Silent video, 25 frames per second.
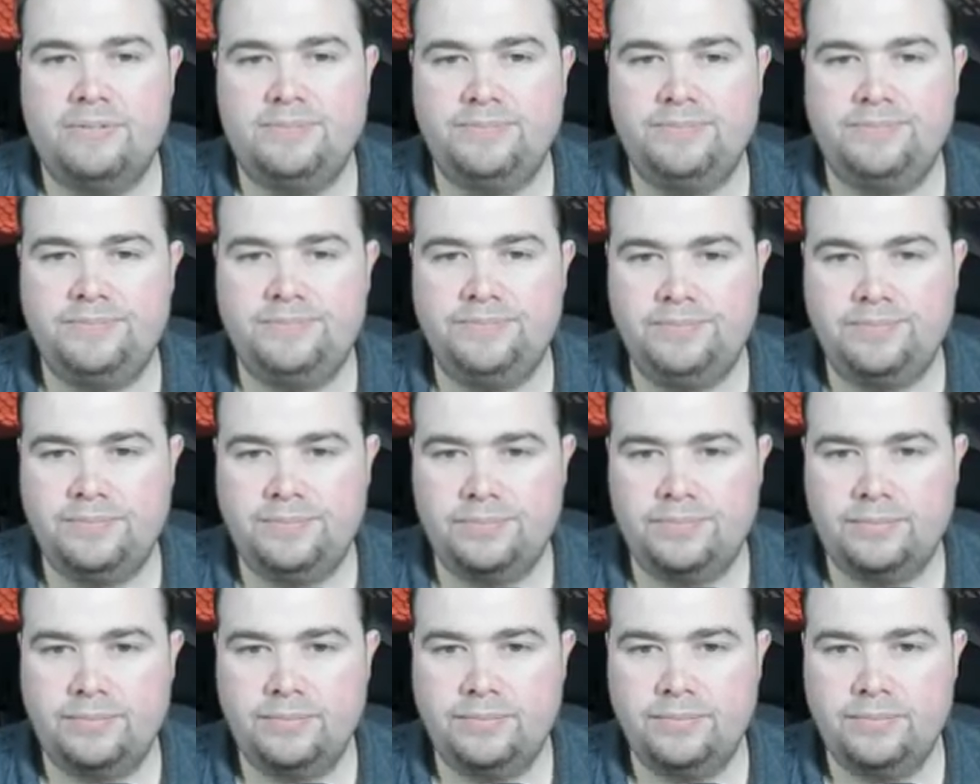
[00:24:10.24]

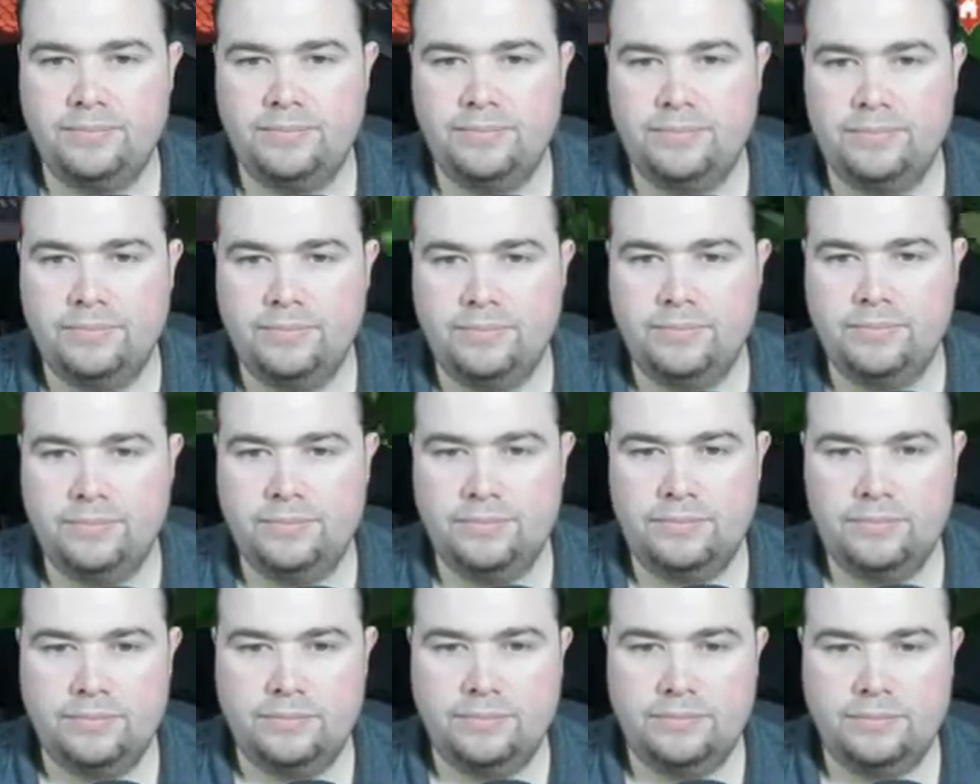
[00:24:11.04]

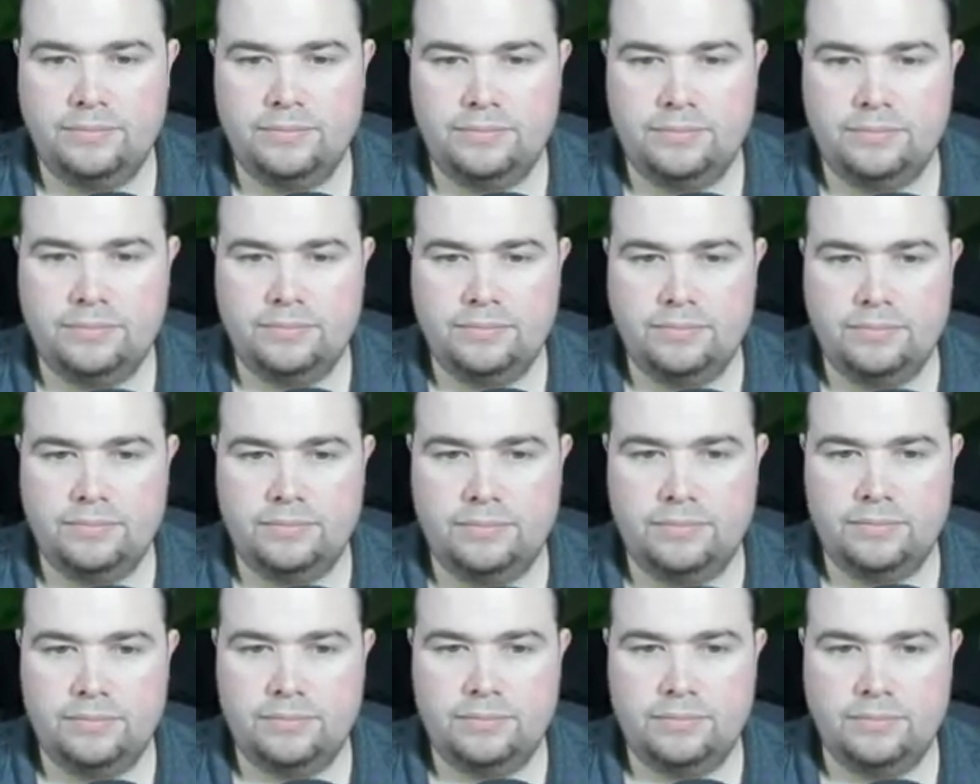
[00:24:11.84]

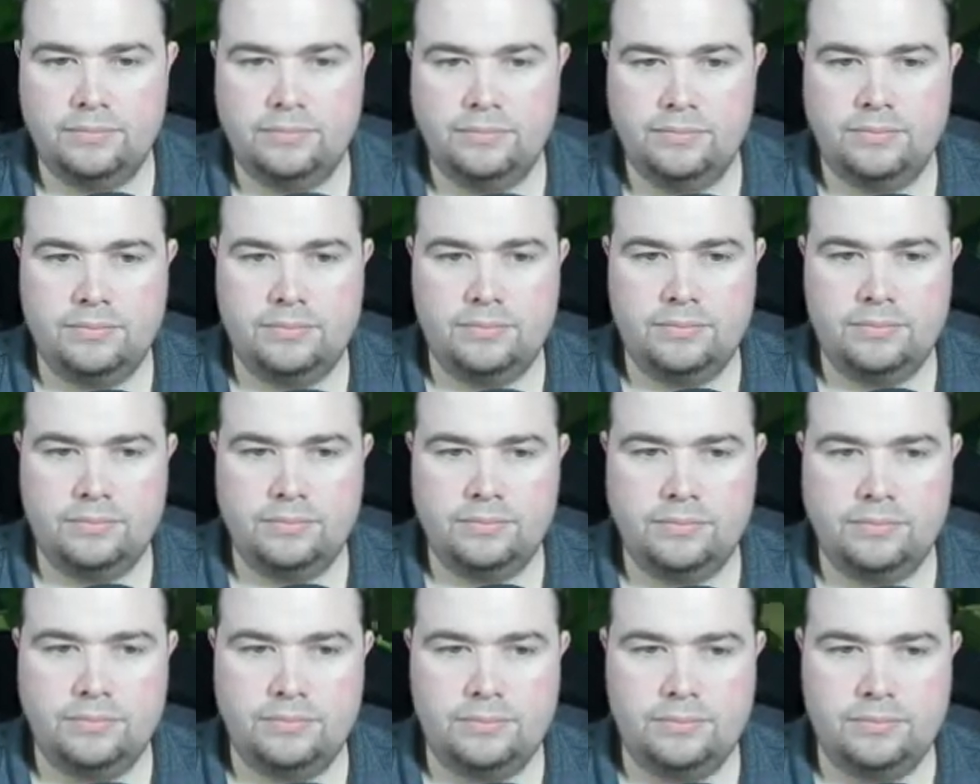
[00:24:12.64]

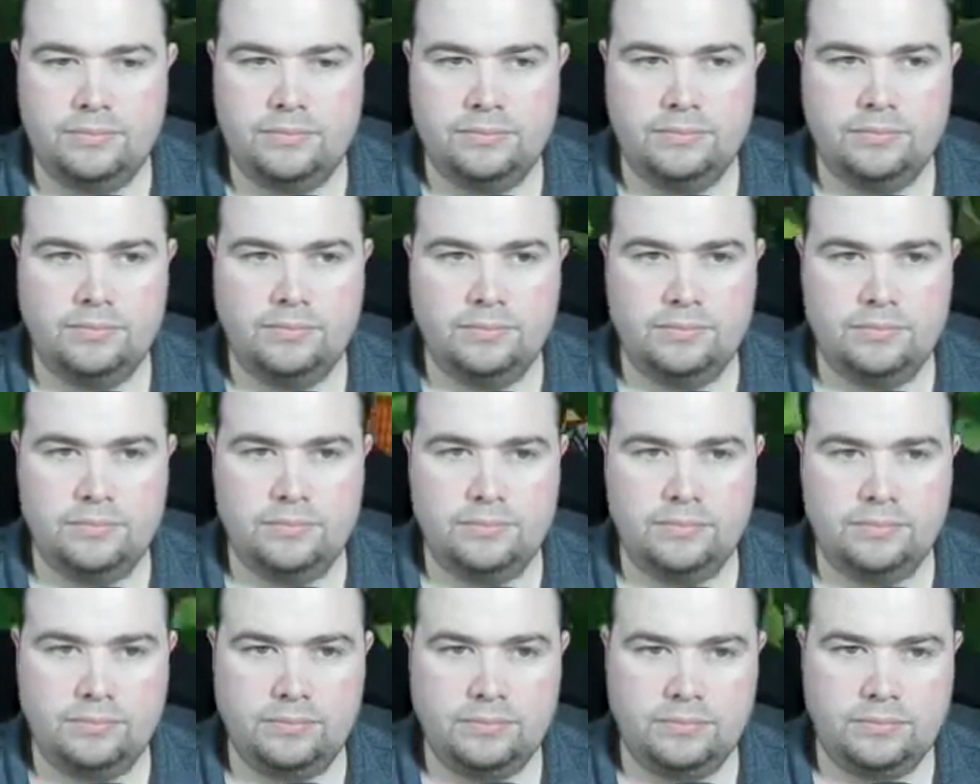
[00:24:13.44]

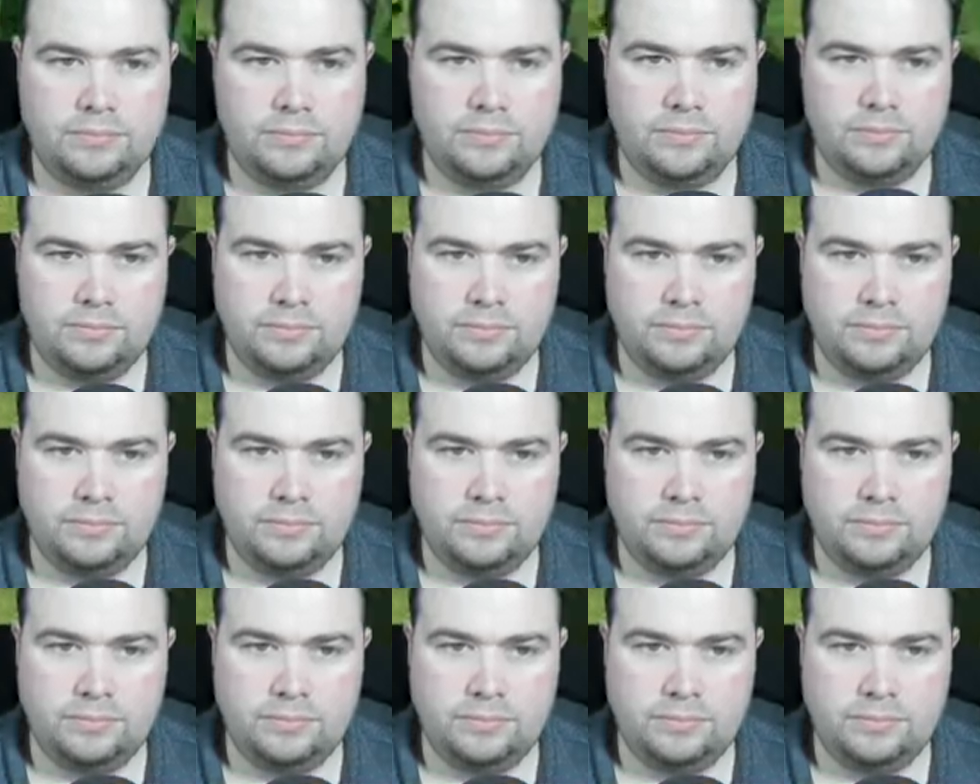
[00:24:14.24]
[no speech]